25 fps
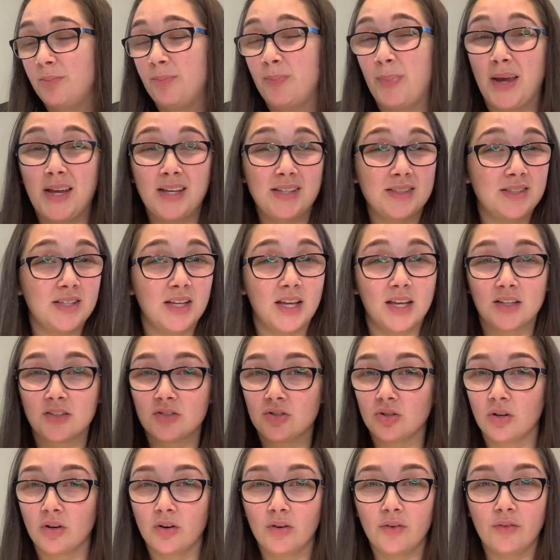basic
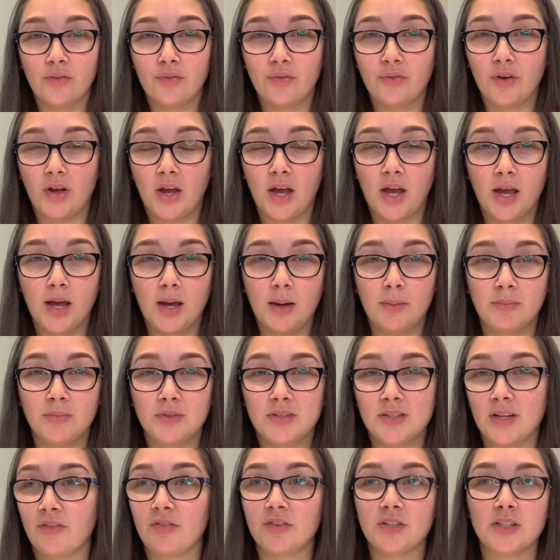sort of, say
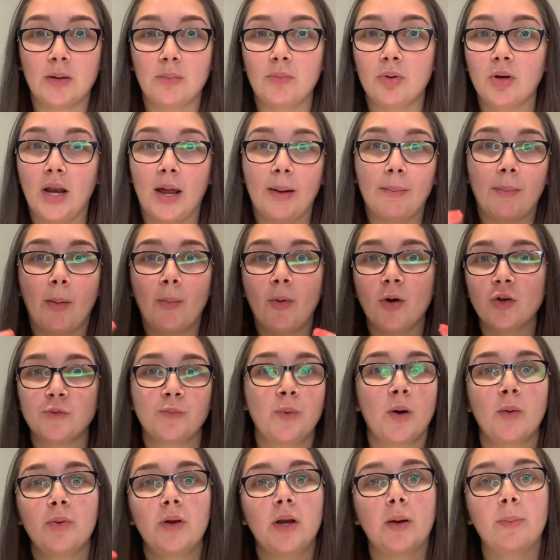for example, like my
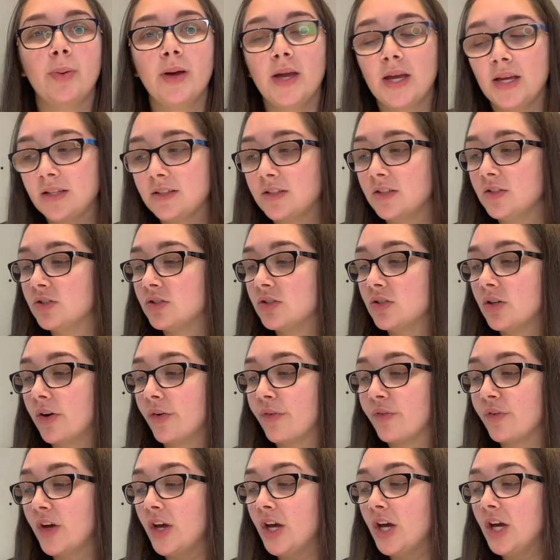most popular pinks and
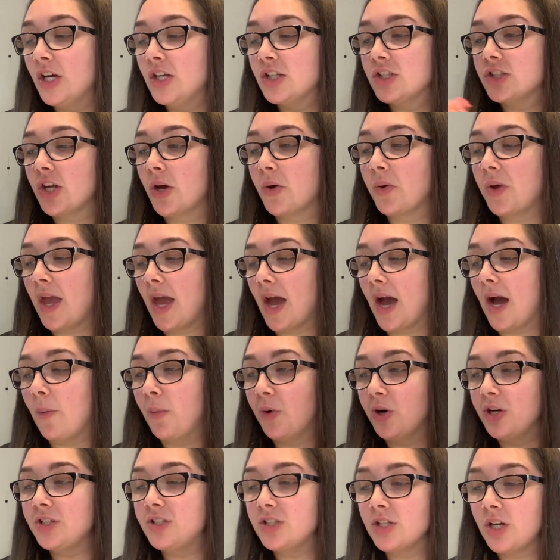stuff. So yeah, I
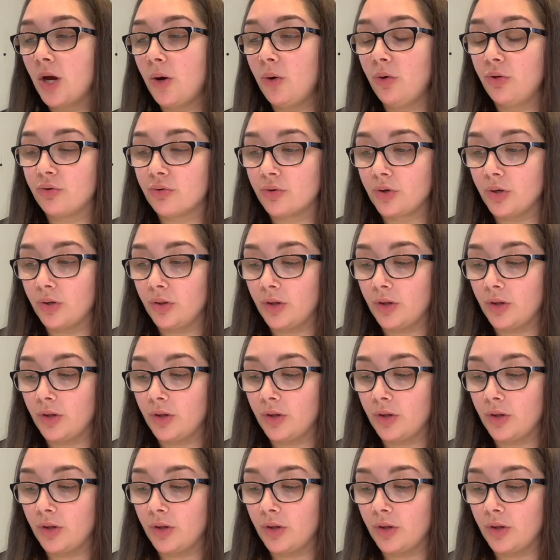wanted to go through